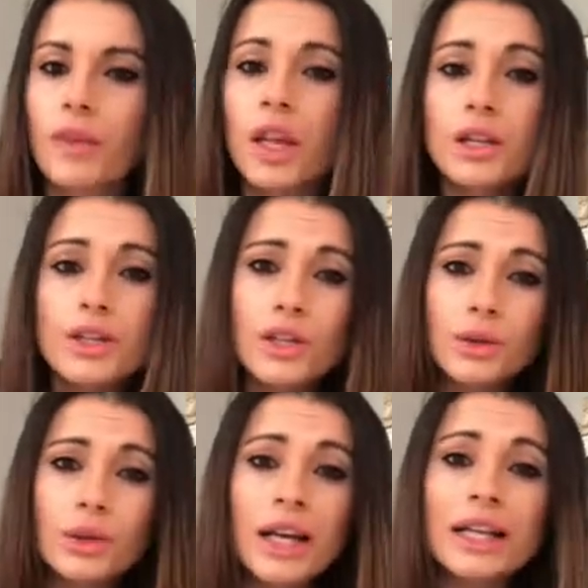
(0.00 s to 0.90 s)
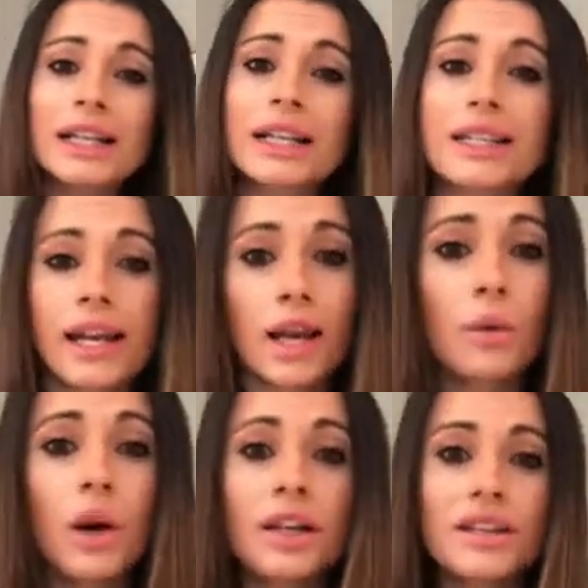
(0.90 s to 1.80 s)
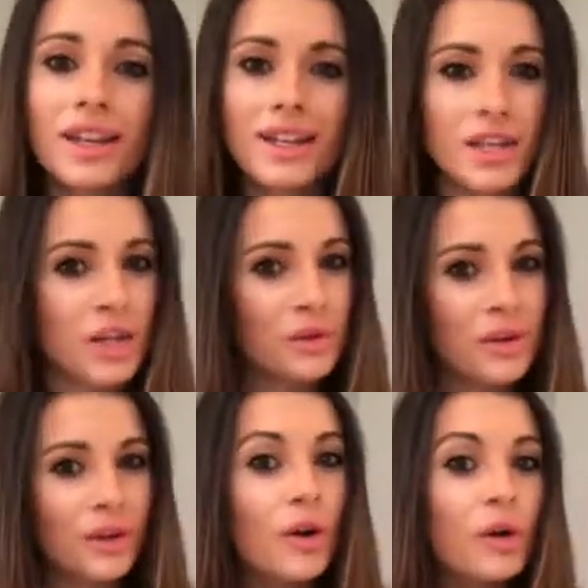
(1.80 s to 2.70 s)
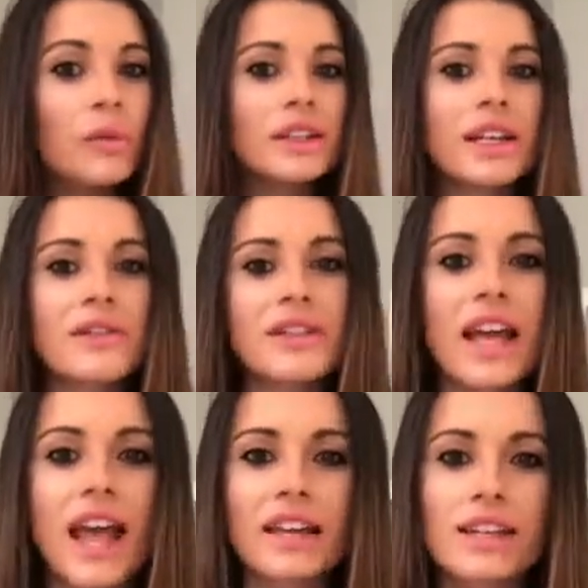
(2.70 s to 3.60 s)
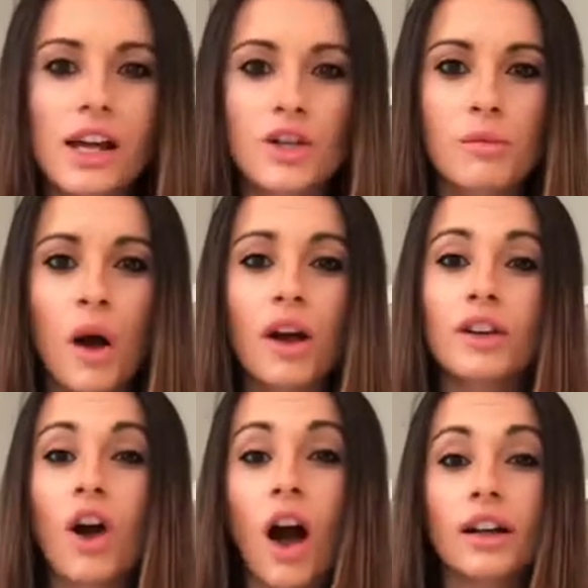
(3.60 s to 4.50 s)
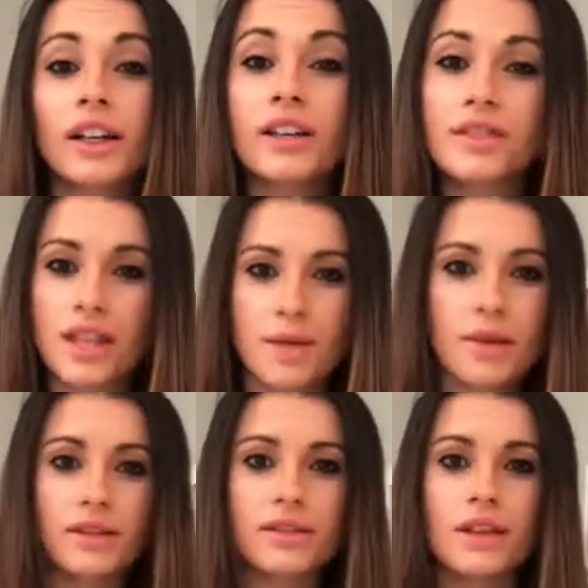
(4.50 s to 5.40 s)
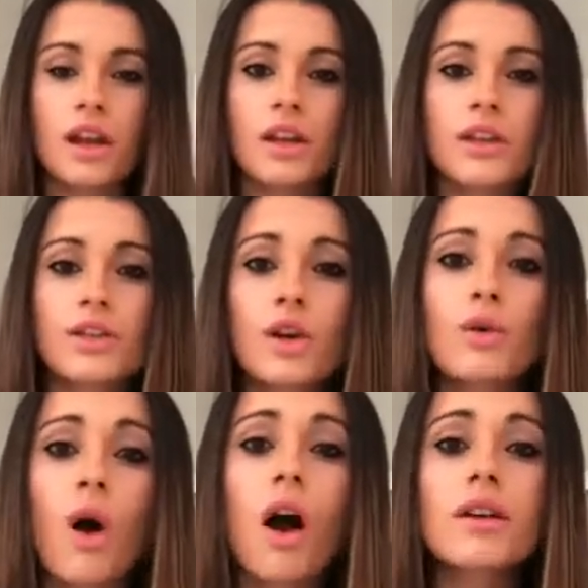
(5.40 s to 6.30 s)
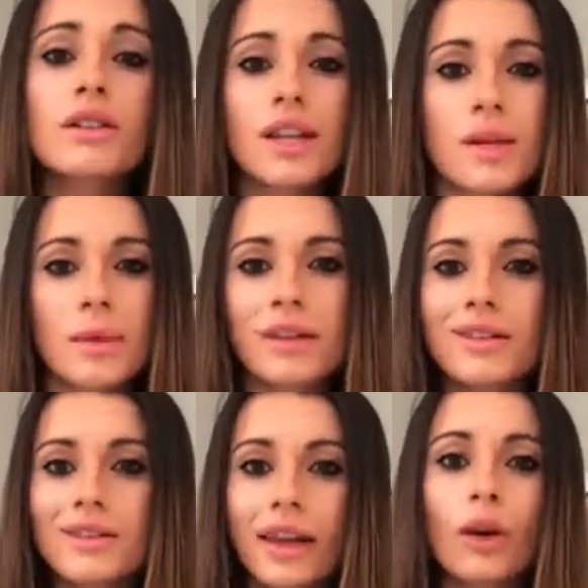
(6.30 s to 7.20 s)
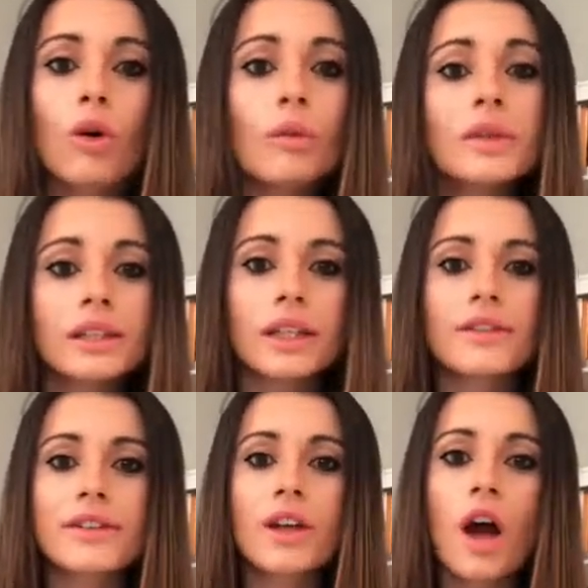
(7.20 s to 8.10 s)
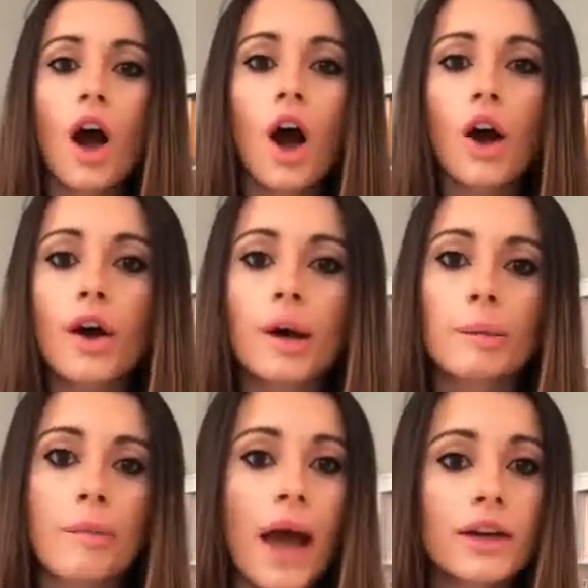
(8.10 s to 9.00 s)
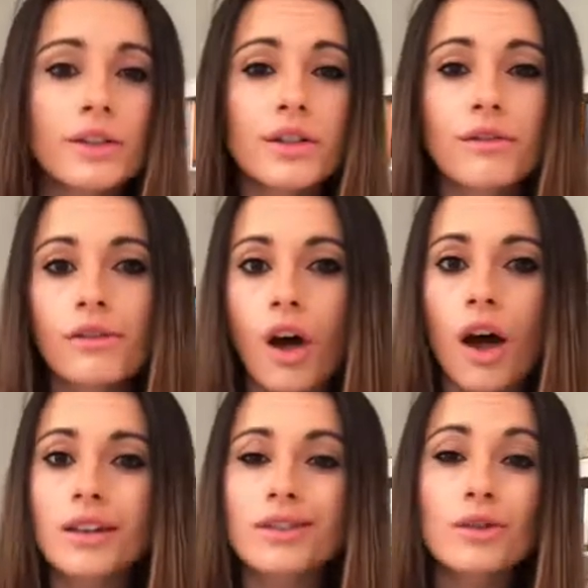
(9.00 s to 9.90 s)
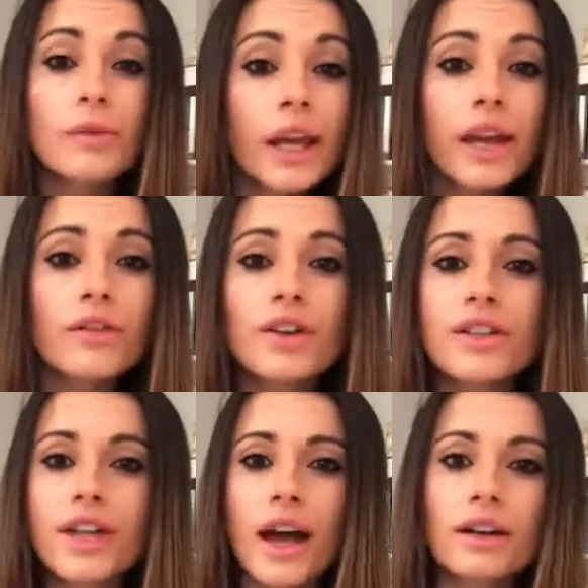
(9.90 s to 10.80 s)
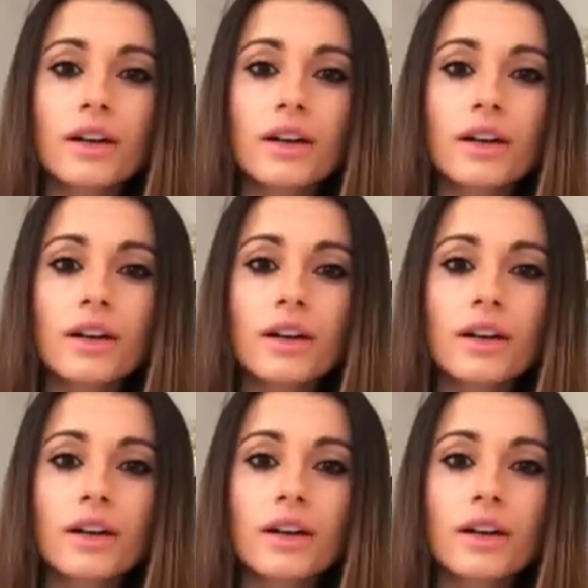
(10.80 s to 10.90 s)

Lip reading: So today I wanted to continue with our core beliefs and touch upon cognitive schemas. So our schemas, like core beliefs, are patterns of thoughts or behaviors that